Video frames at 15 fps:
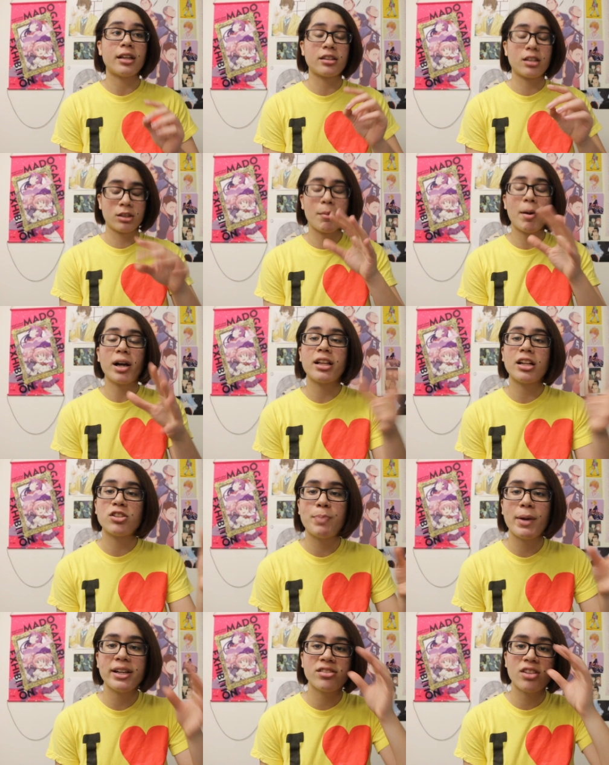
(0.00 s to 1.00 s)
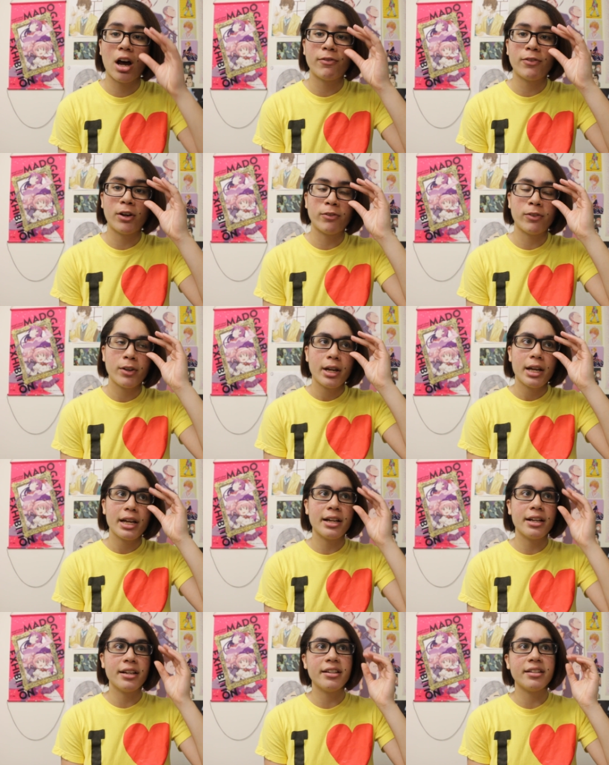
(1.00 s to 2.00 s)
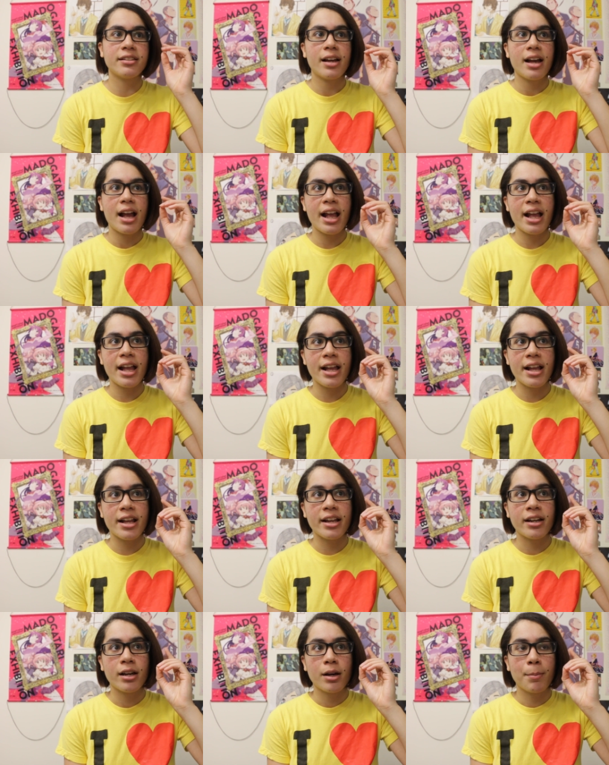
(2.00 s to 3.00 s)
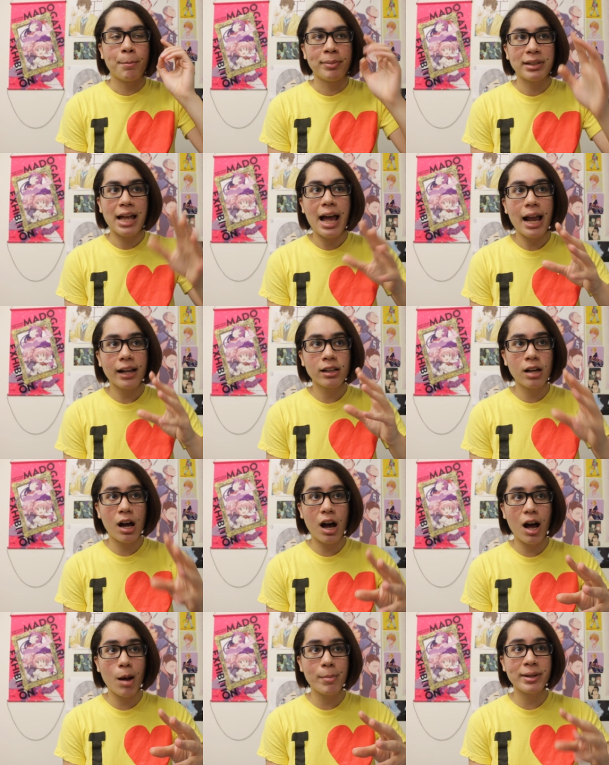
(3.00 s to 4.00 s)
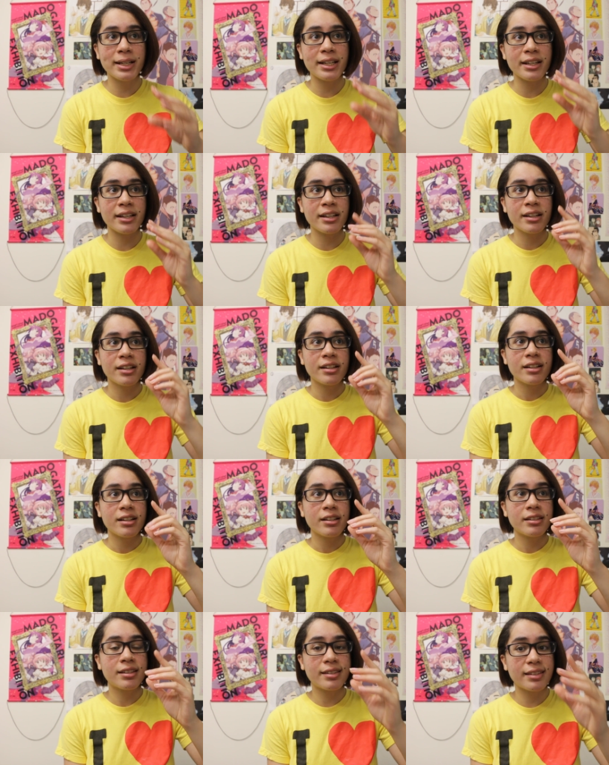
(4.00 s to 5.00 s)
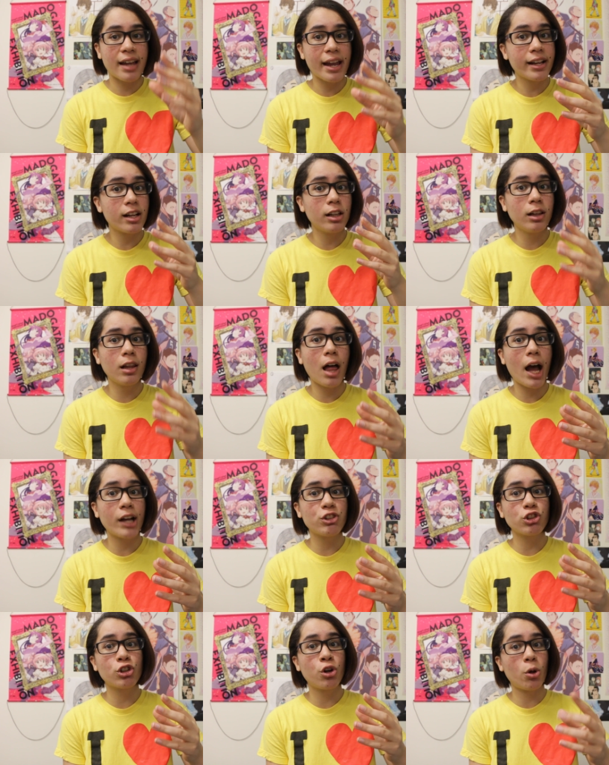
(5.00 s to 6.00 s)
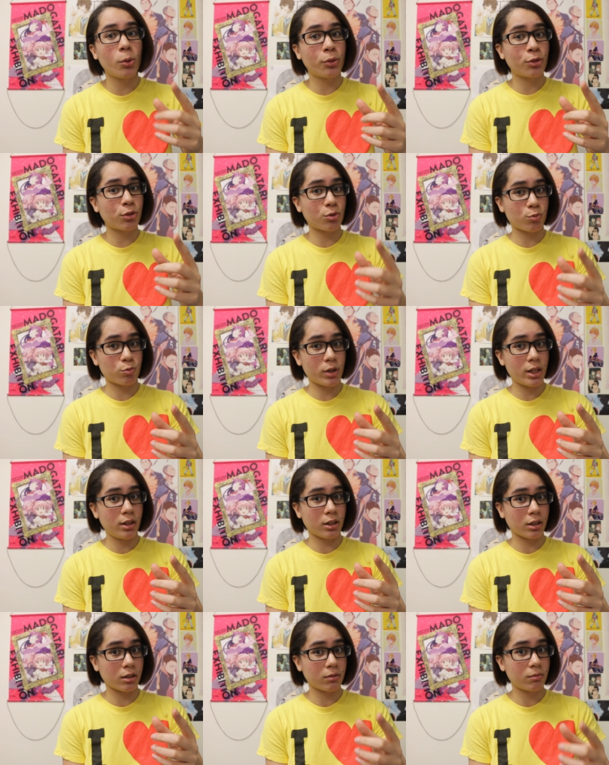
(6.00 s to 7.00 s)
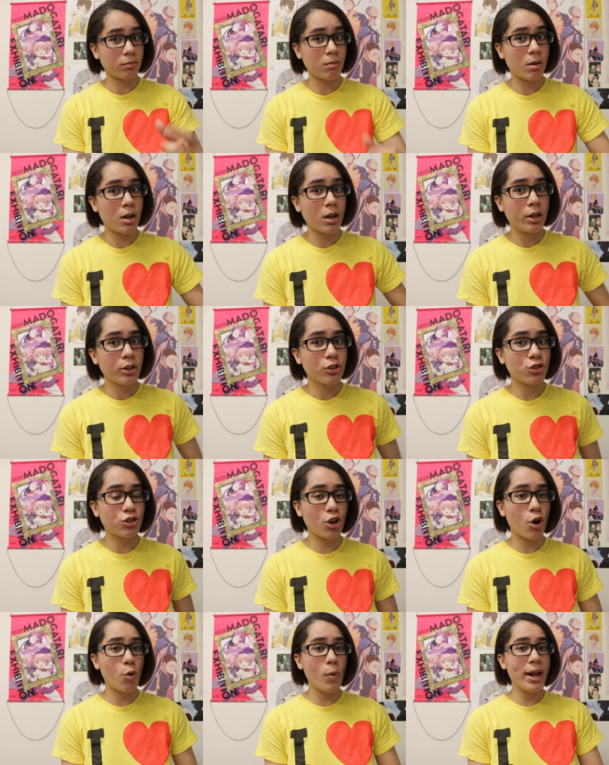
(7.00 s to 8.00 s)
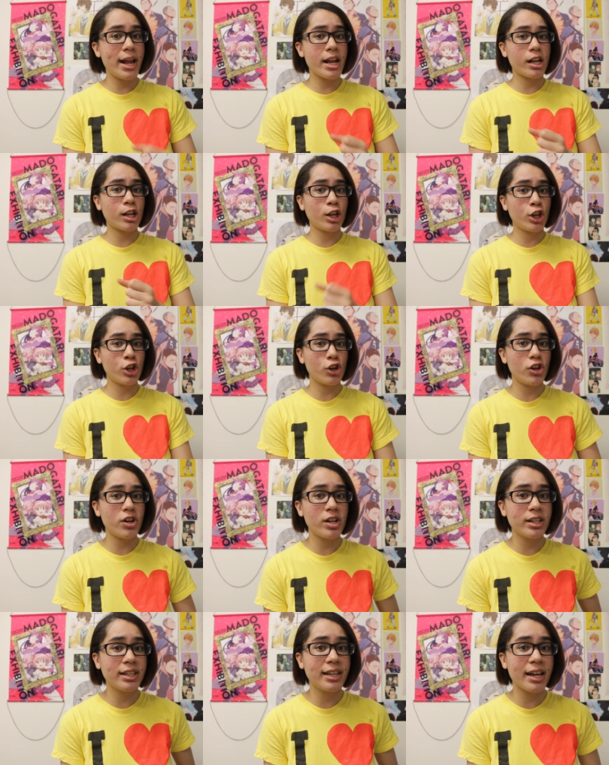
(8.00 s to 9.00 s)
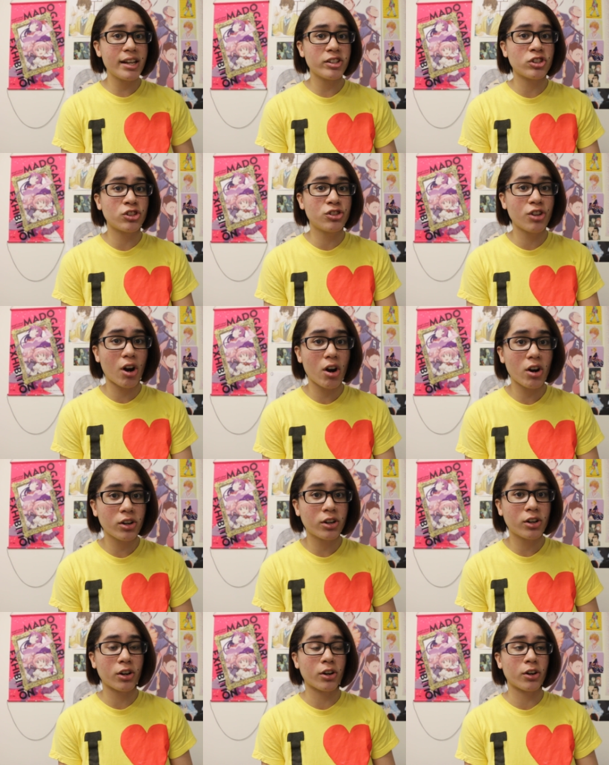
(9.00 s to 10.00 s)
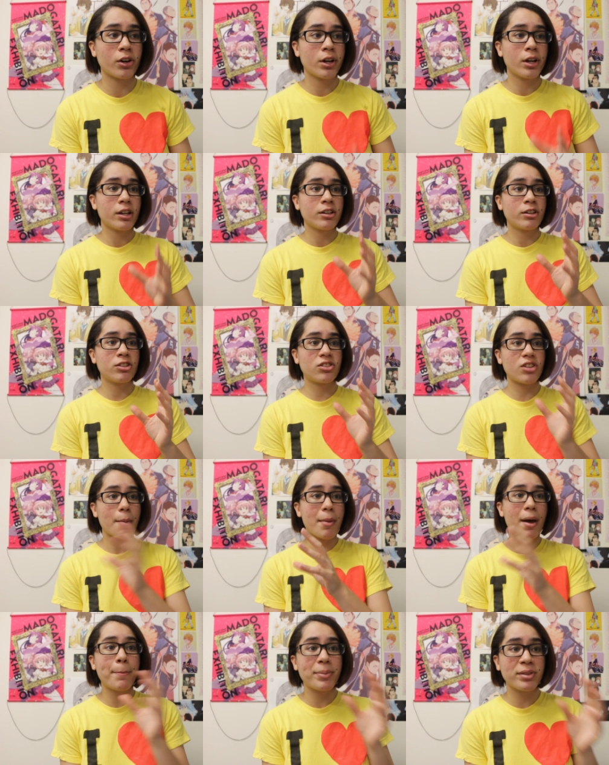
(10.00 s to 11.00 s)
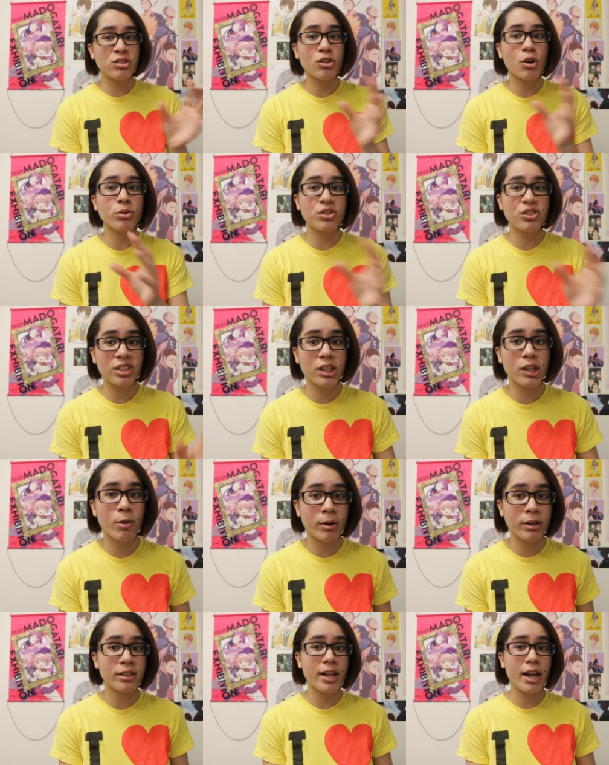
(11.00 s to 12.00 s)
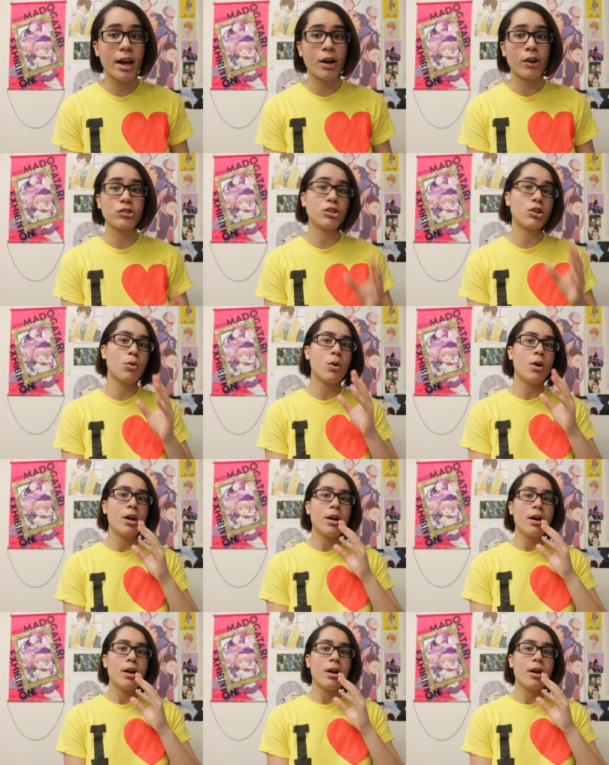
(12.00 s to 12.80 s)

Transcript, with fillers: that the manga that's based off of, is a black comedy psychological thriller. So it could get darker some episodes here and there. So